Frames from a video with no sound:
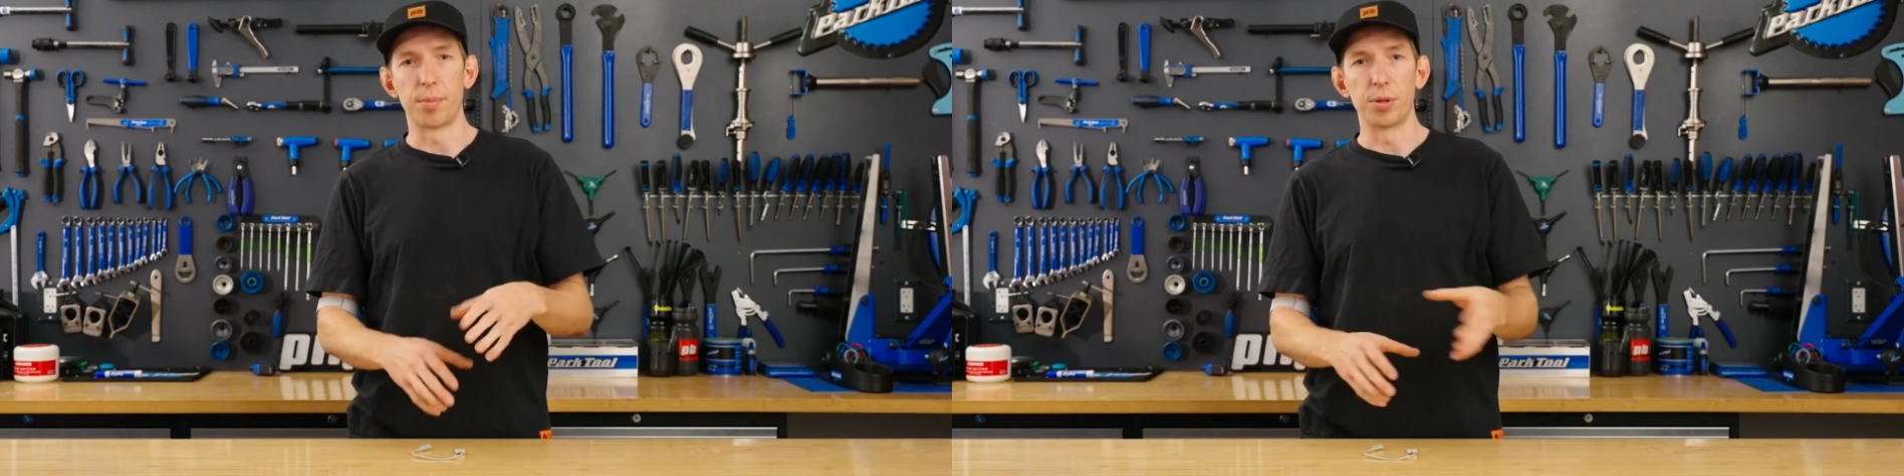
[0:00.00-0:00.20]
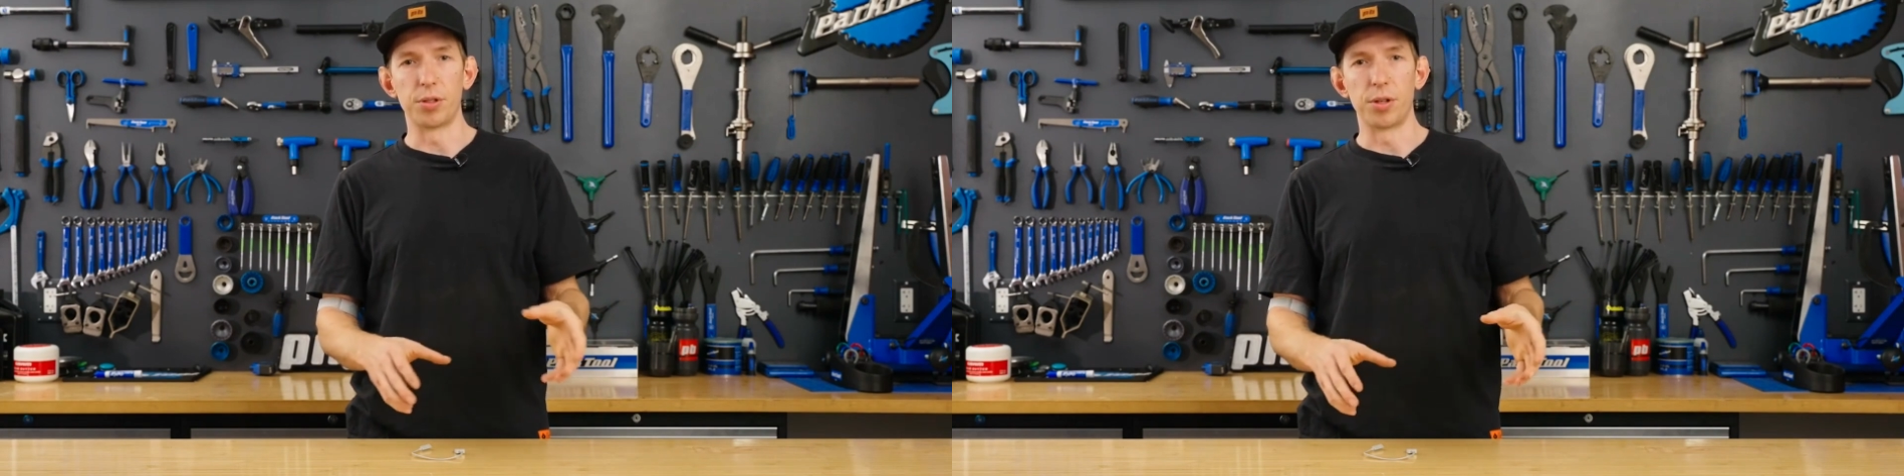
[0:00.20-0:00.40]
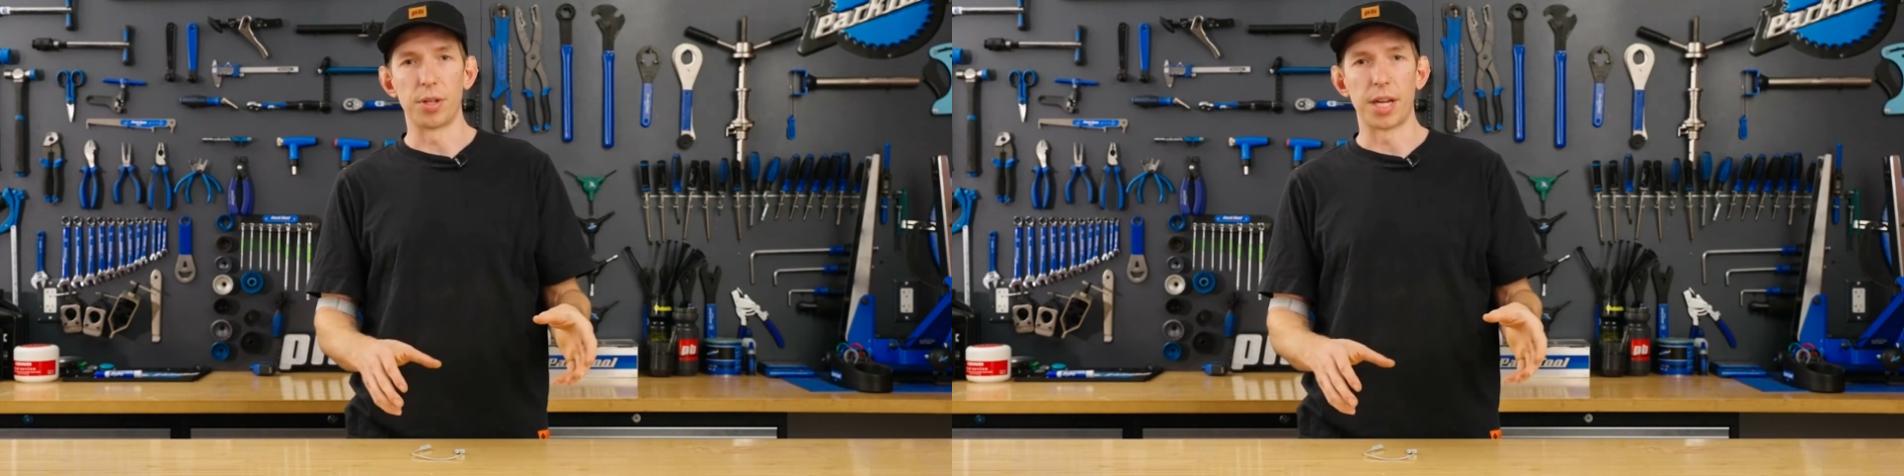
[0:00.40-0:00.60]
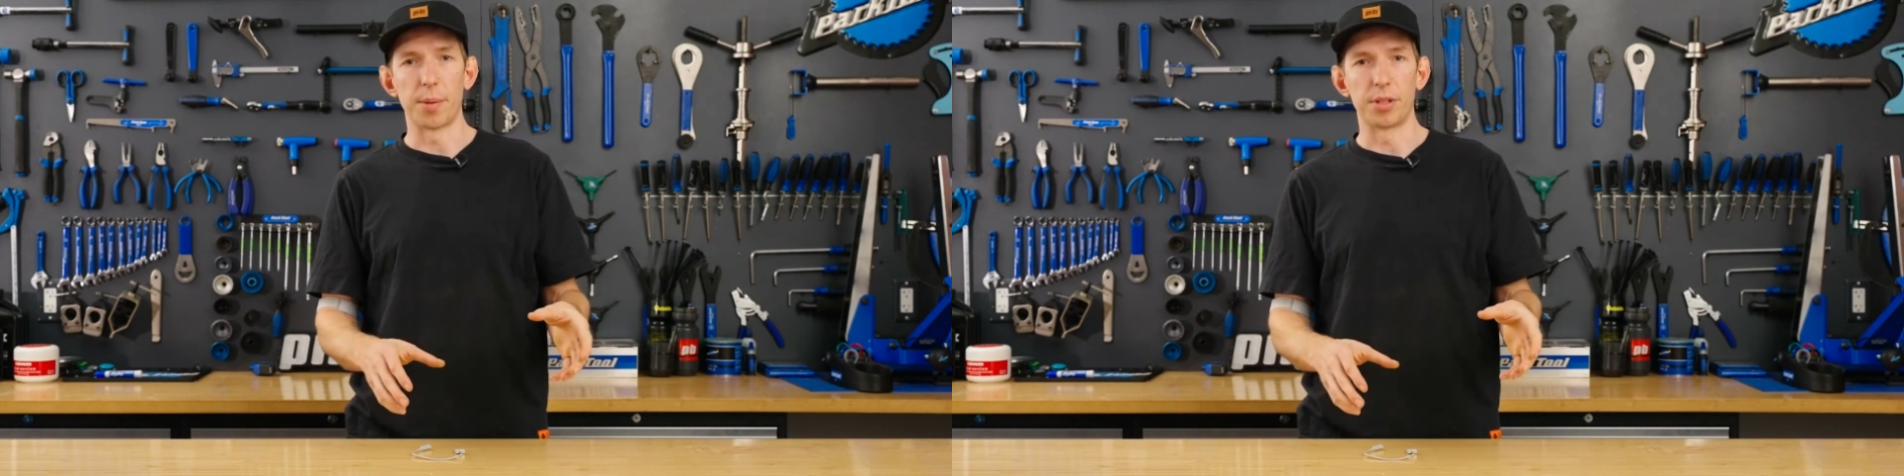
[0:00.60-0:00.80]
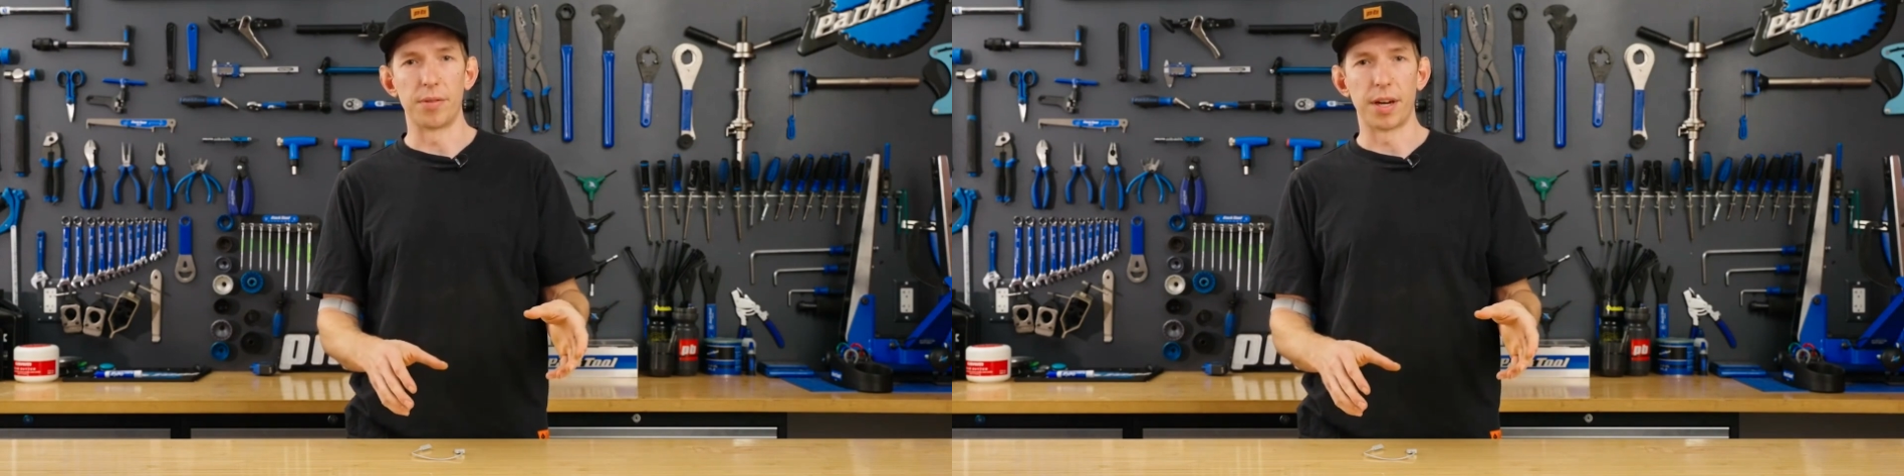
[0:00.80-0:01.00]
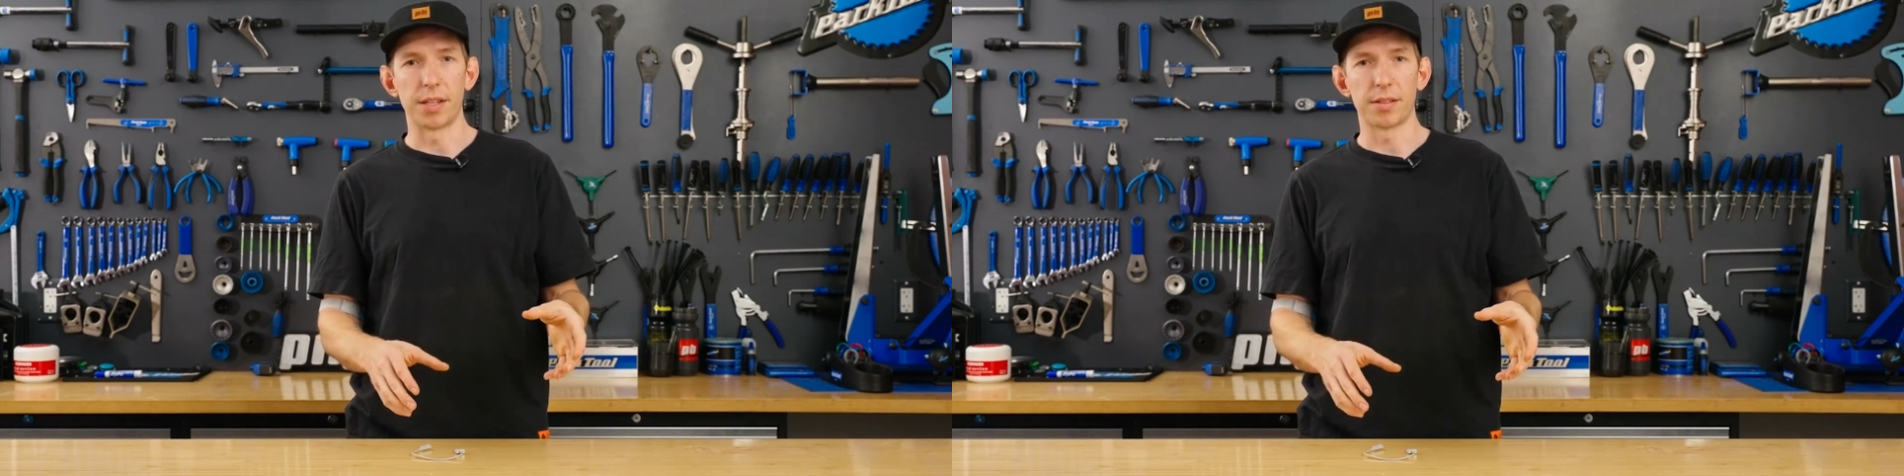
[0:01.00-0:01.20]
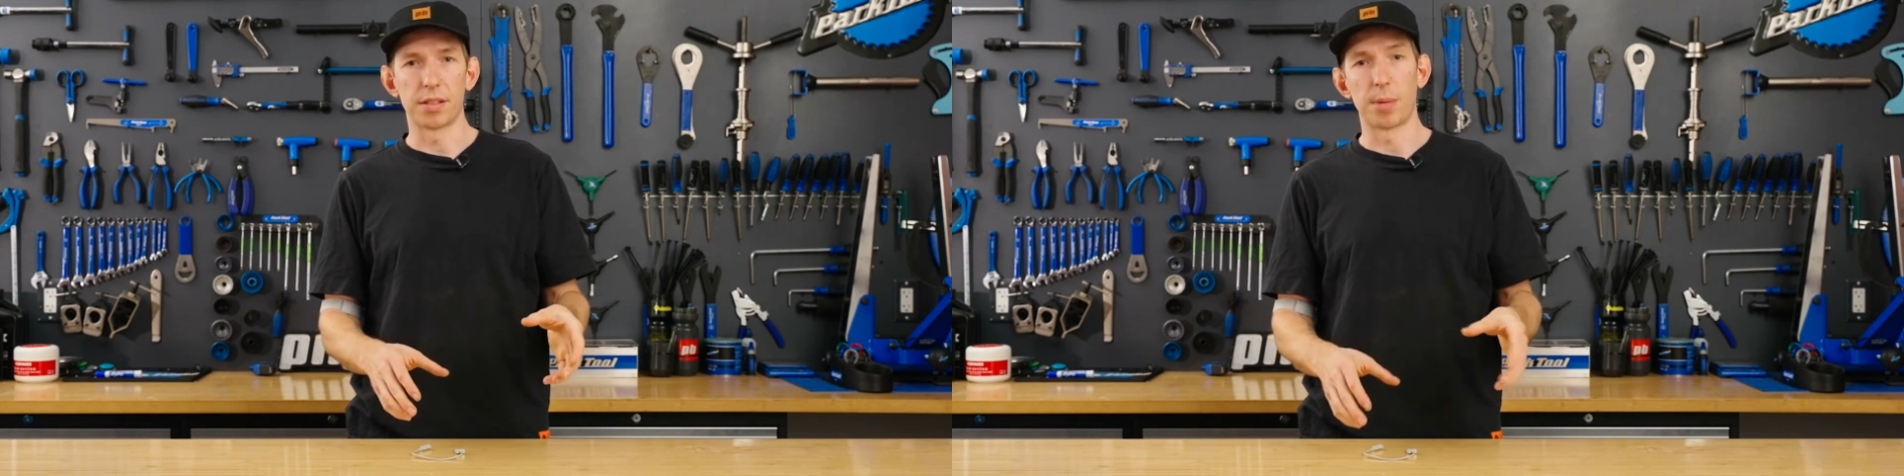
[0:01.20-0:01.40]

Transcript: Bluetooth enabled device,